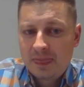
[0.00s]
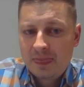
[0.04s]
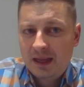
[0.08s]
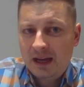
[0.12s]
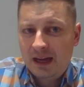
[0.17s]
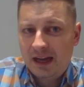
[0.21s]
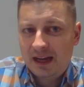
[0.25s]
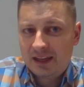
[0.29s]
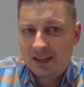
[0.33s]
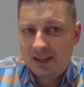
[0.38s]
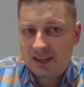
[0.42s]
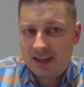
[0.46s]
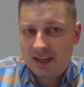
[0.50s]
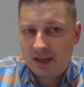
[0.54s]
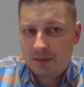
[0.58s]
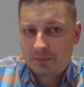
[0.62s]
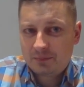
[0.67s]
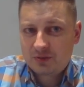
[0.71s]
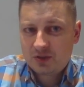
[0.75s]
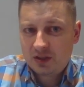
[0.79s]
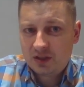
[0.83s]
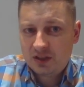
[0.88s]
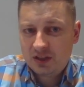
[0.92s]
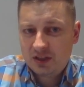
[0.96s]
I
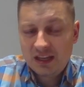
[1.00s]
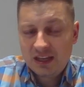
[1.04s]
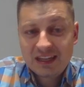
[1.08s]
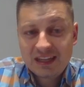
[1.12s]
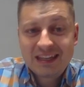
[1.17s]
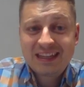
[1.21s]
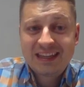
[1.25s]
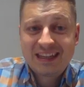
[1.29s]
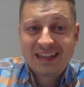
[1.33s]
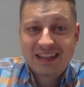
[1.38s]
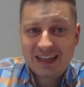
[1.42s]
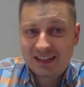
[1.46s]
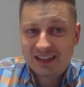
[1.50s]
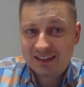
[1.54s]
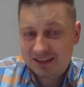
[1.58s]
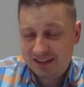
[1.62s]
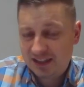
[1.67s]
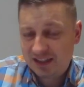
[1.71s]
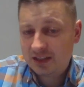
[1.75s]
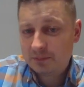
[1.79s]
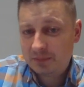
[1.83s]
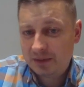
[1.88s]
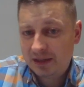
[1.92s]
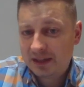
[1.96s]
captured. He can't
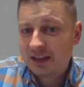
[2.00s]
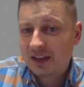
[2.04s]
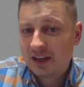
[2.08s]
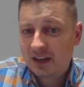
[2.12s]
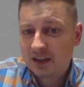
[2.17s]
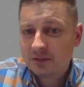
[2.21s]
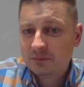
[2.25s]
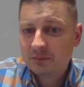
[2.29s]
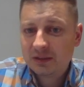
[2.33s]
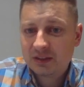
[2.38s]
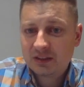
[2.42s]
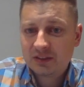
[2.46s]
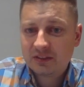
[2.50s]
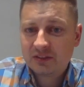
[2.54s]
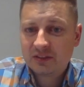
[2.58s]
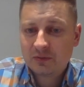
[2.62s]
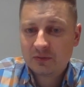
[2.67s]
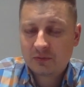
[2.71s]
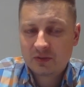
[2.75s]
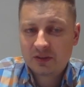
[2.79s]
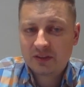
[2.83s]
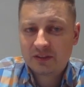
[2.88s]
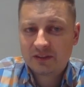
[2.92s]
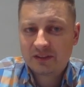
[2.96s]
take by knight because
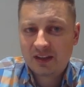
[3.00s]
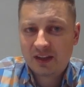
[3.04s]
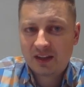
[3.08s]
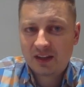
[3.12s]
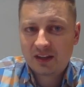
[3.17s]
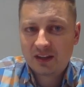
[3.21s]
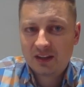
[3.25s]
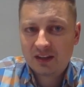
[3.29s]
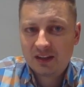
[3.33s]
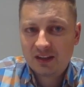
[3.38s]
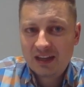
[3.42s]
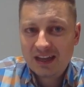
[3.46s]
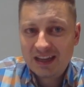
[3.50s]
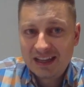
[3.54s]
e4 is hanging.